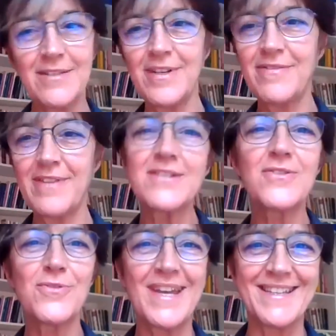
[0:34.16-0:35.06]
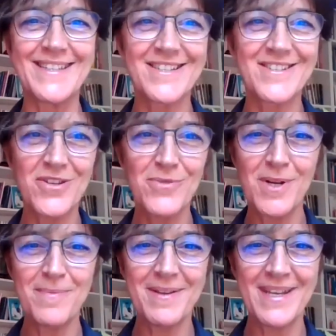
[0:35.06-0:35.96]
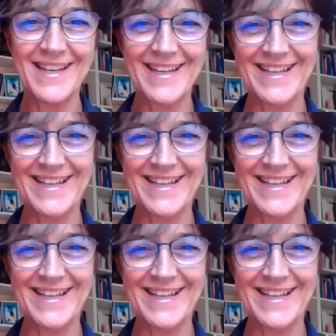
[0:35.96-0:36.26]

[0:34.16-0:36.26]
and three things to end. So you will be